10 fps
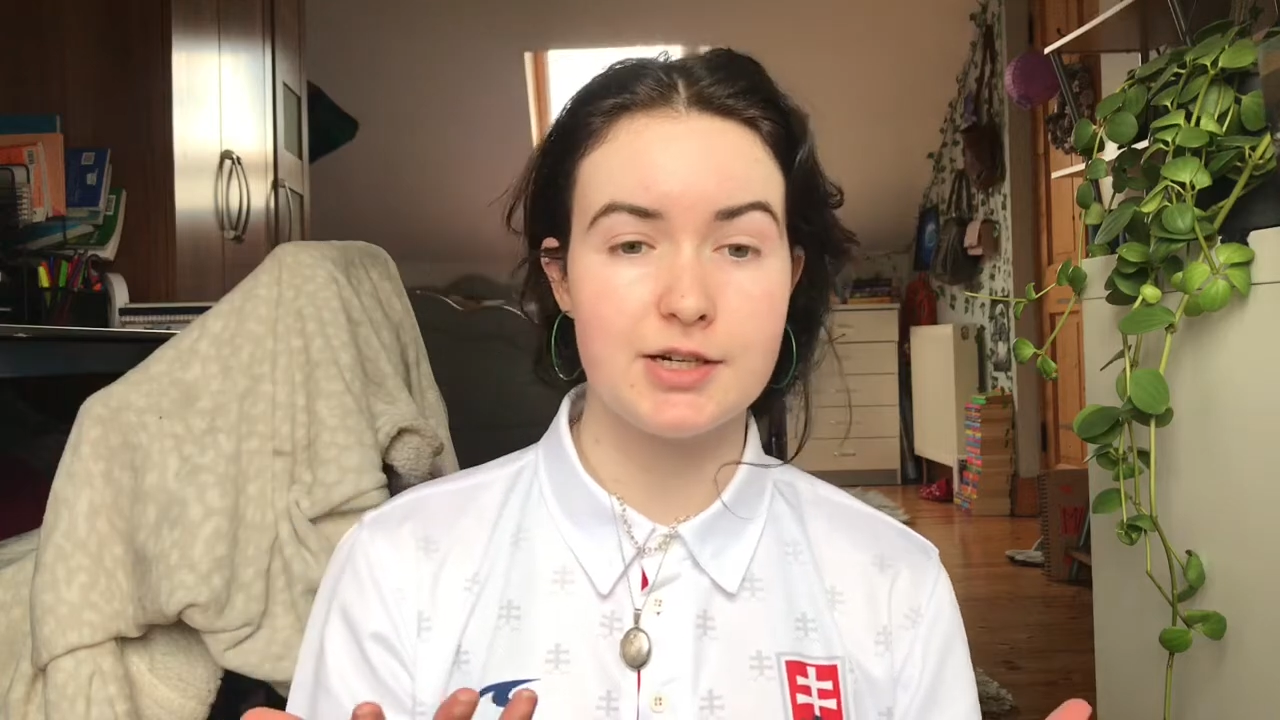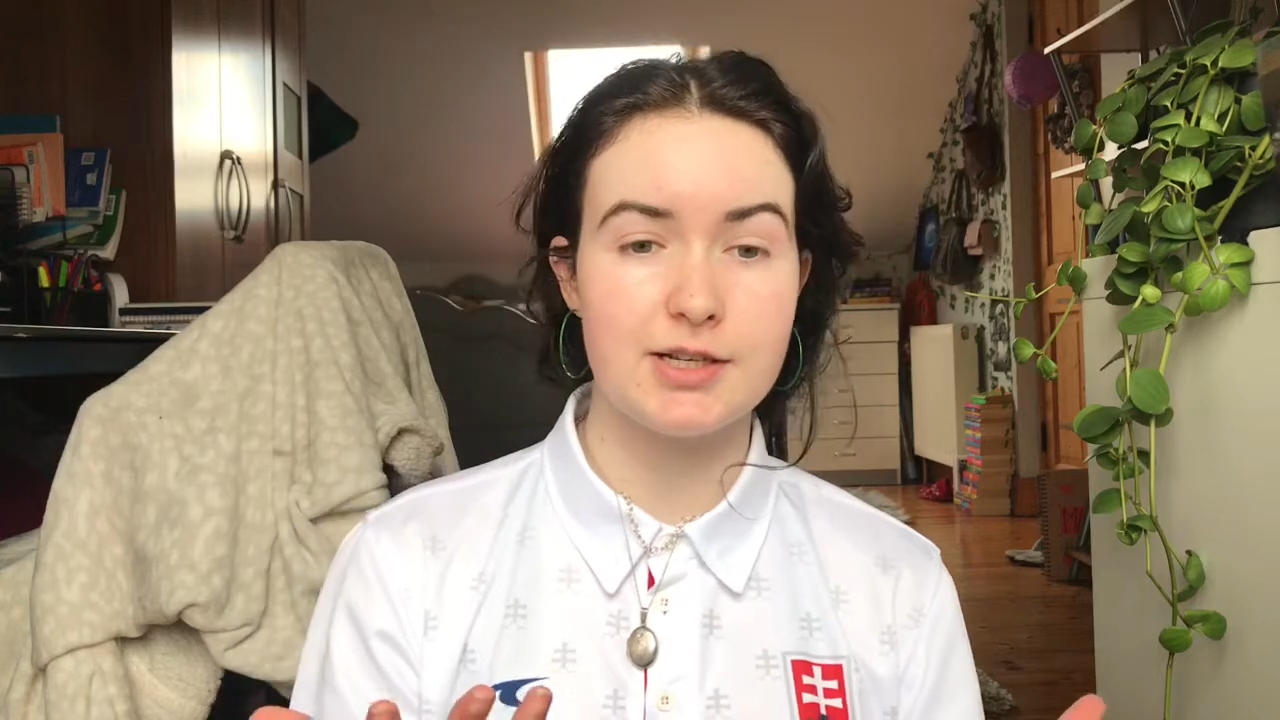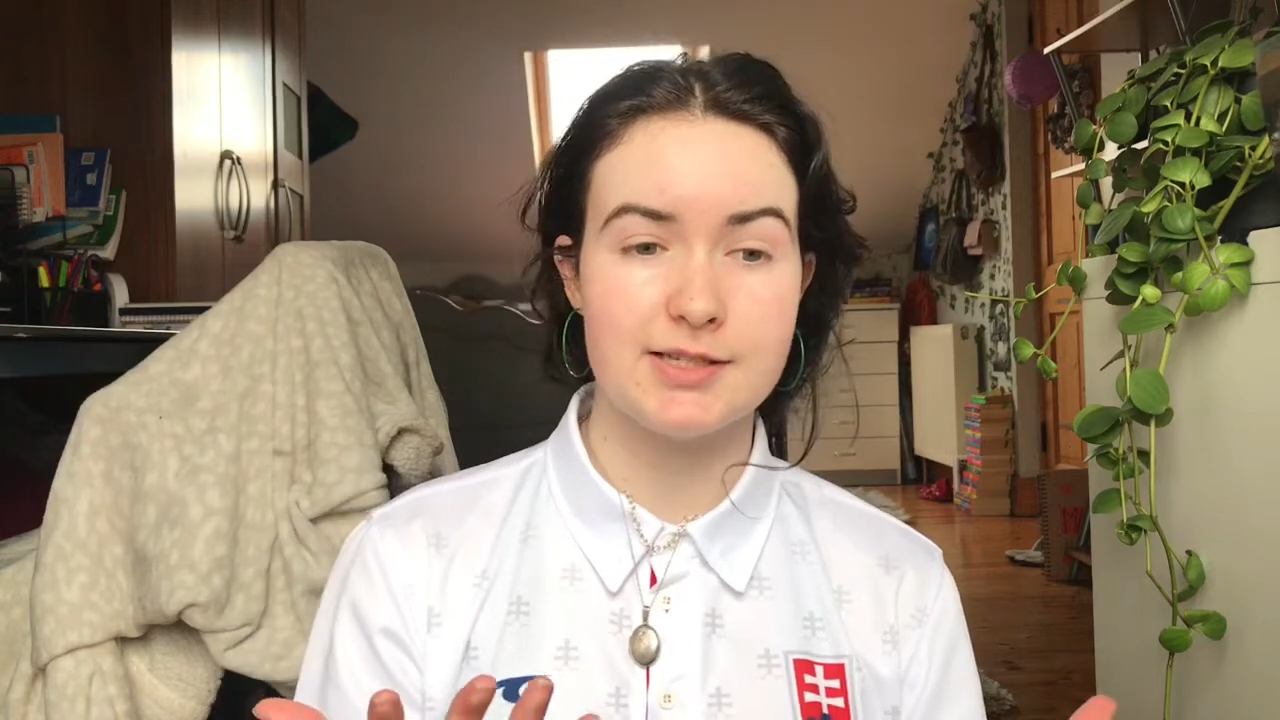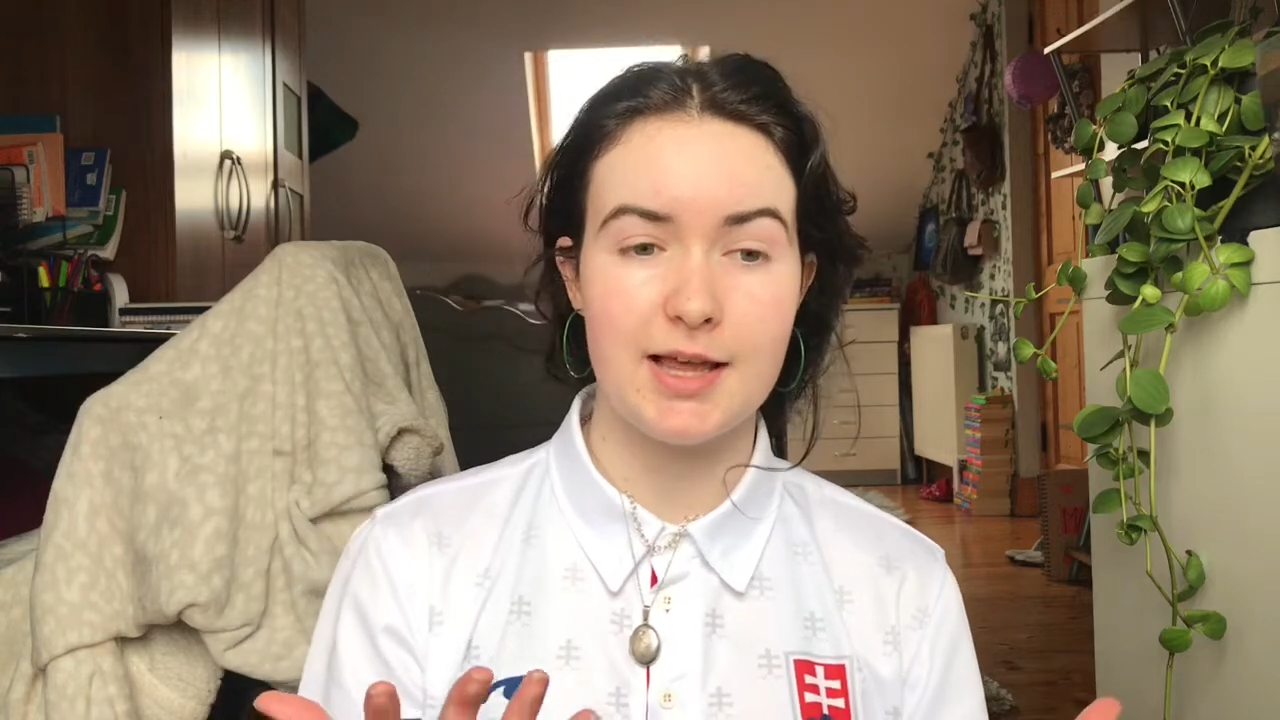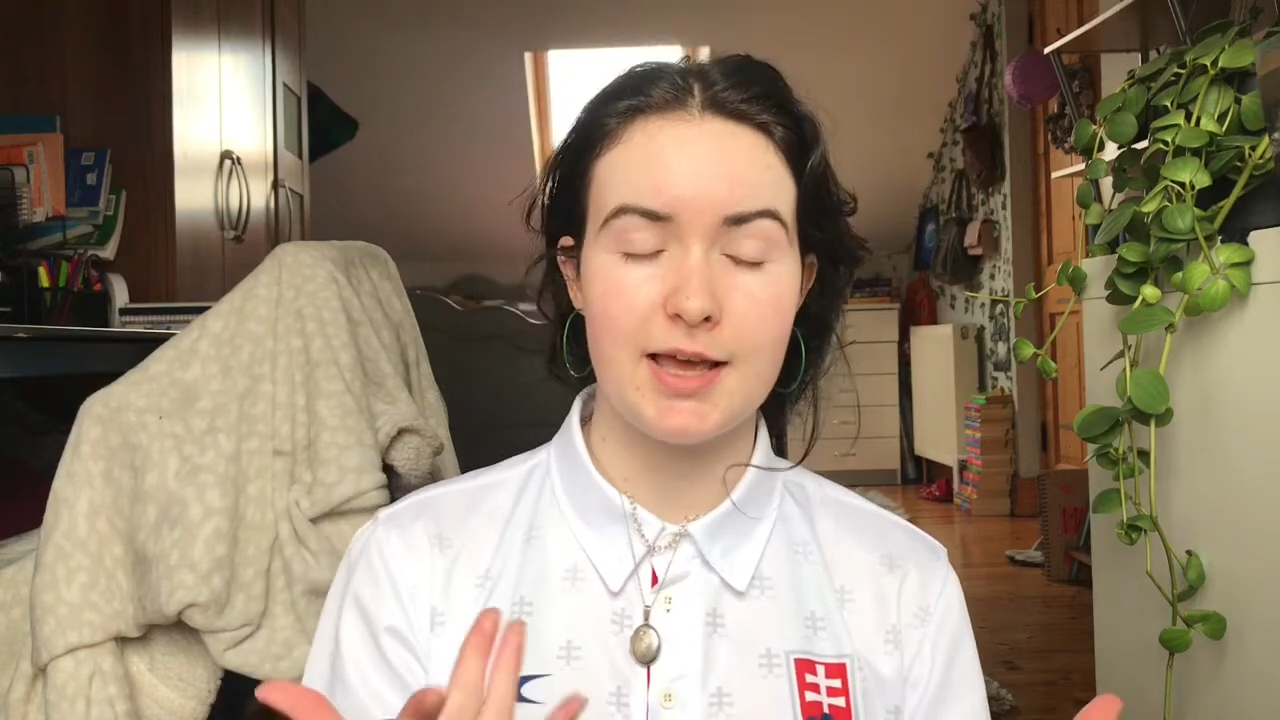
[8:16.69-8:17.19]

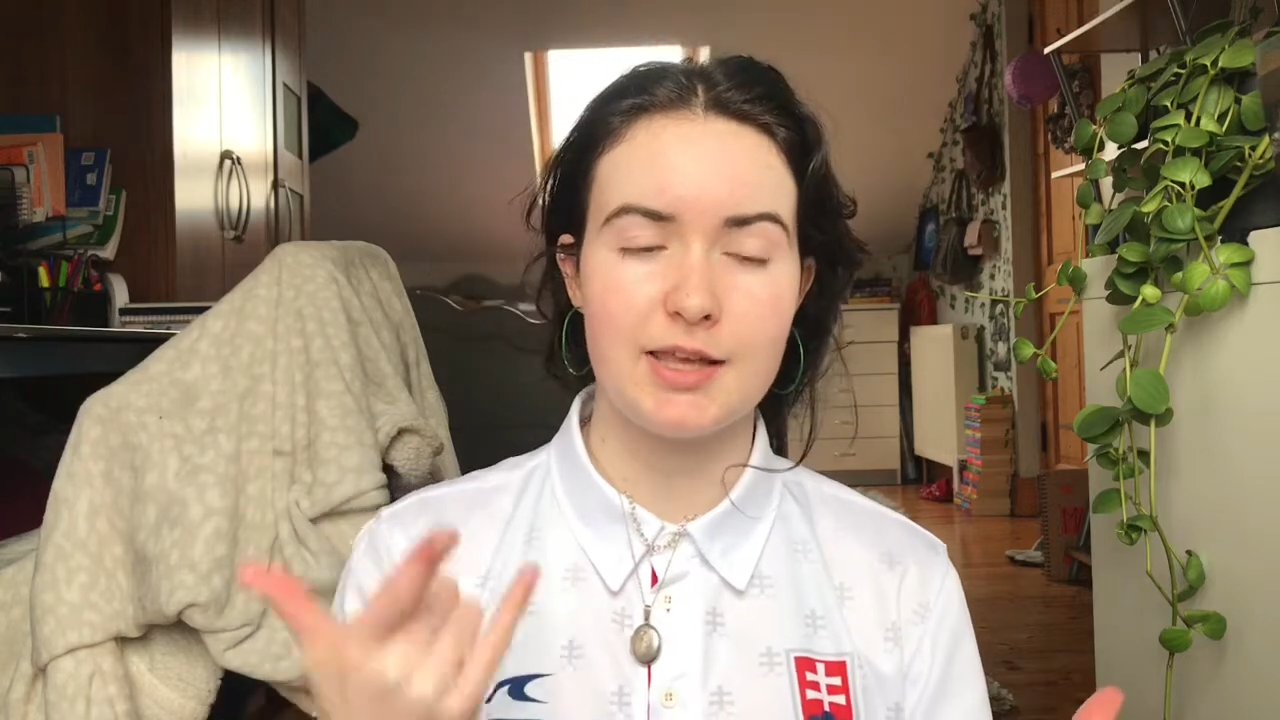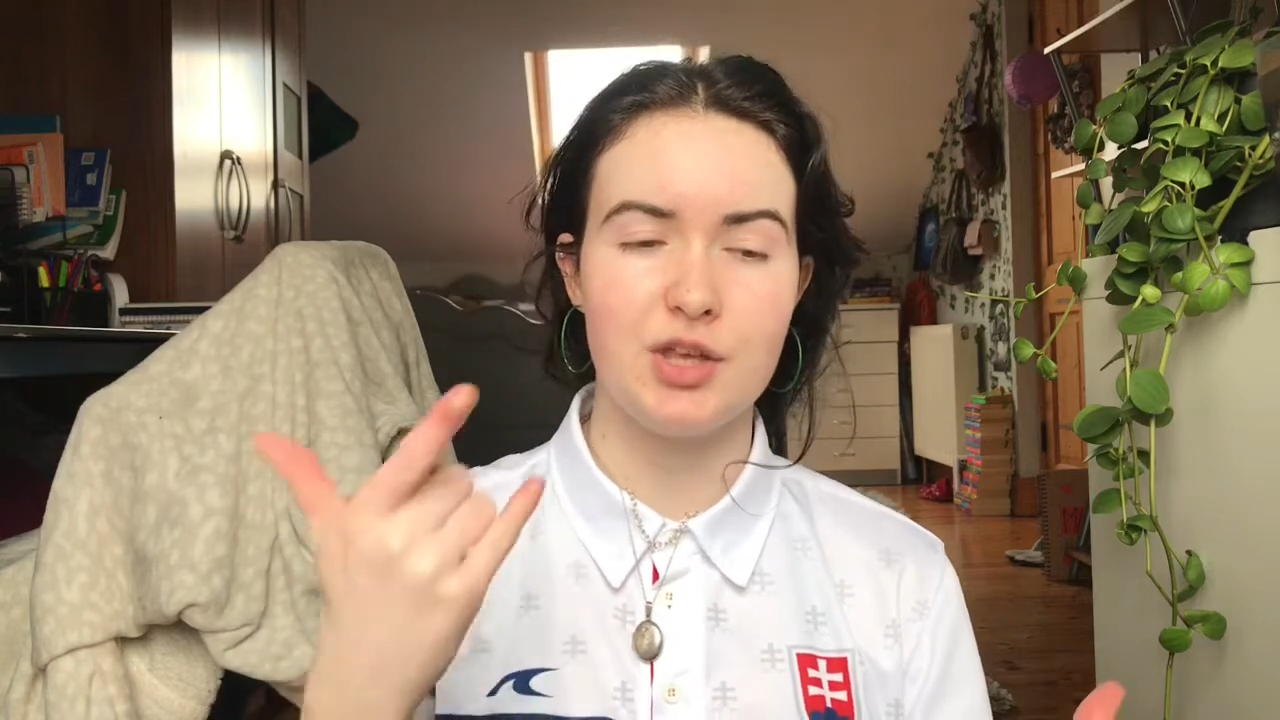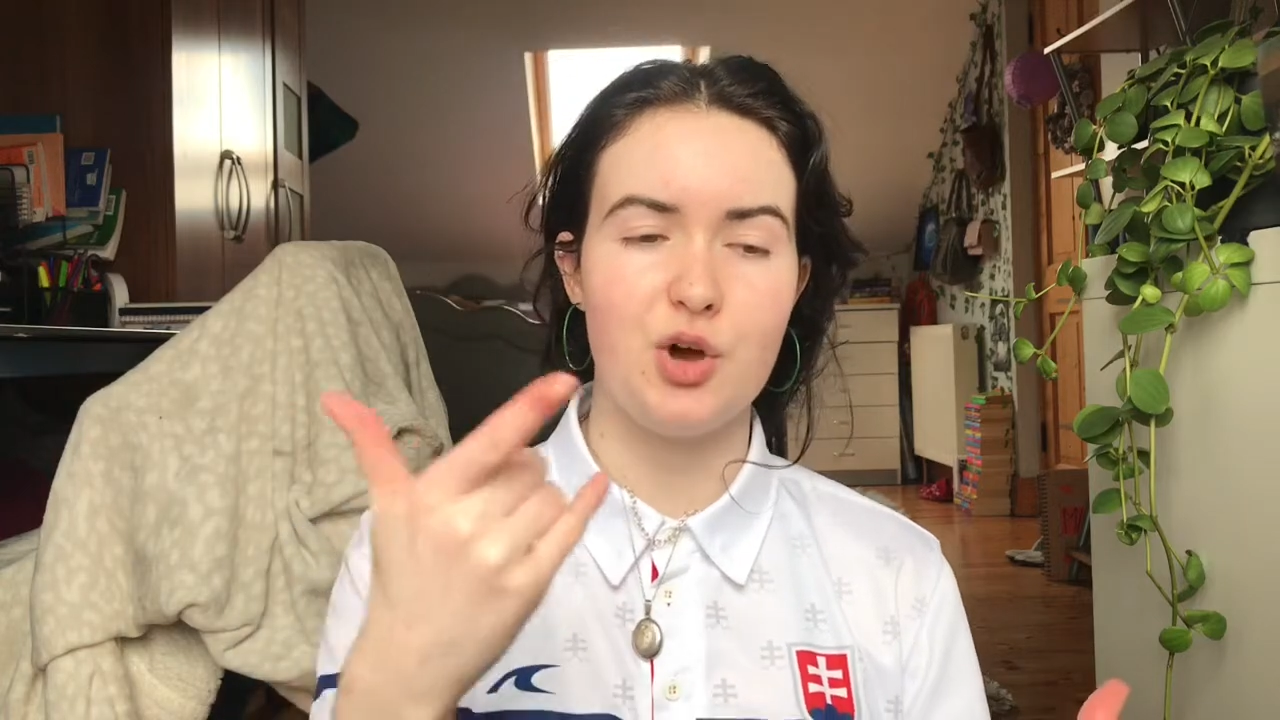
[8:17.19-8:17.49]
is like,